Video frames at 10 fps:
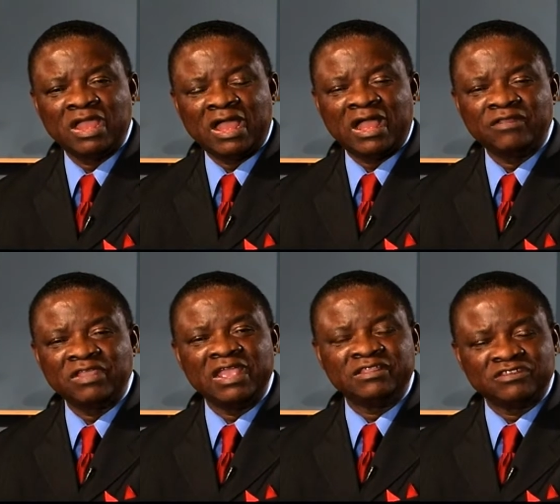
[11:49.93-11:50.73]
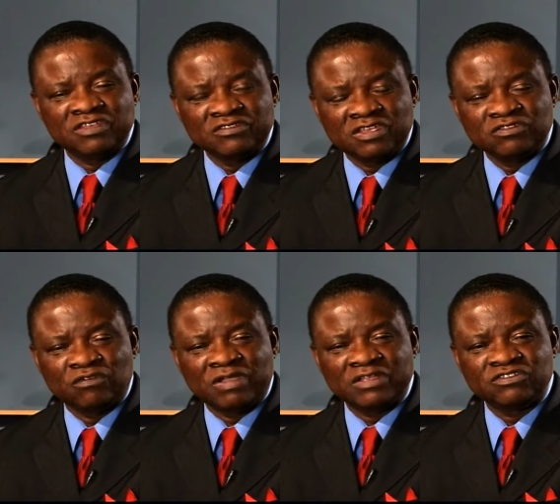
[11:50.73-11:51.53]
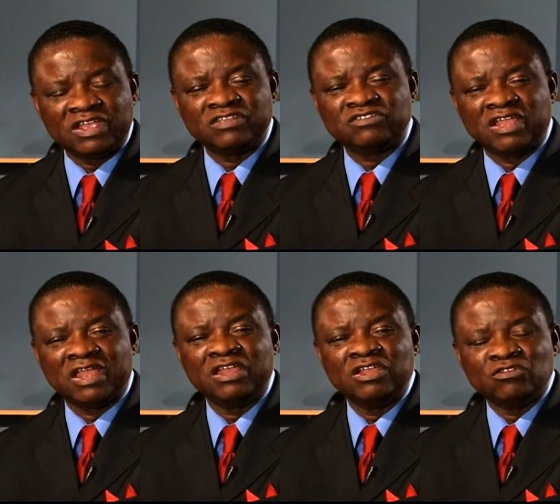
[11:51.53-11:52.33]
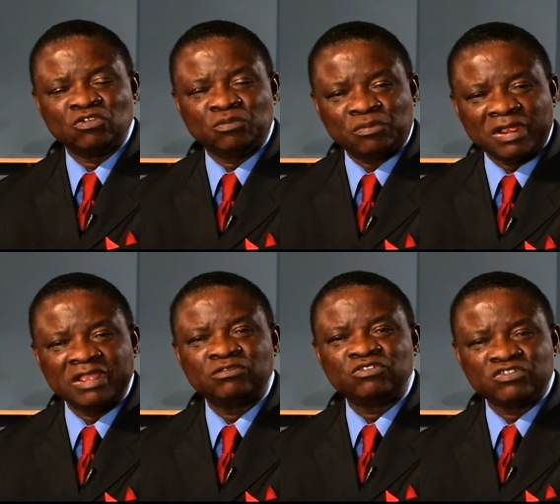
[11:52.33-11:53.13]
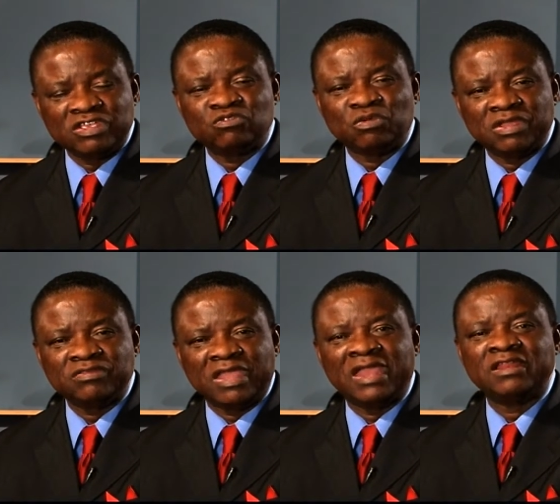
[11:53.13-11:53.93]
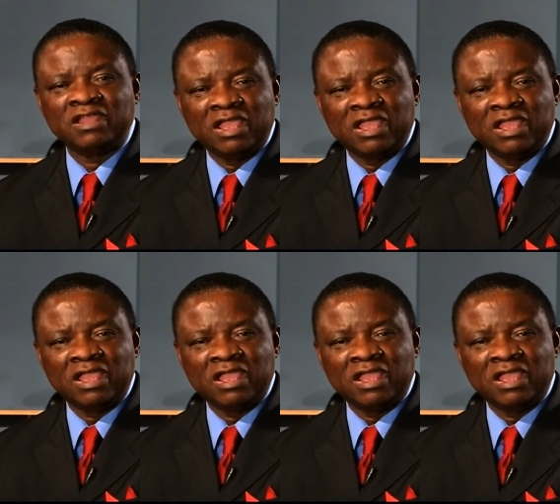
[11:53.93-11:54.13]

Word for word: uh, the intercessors of our church uh, to pray to see to it that,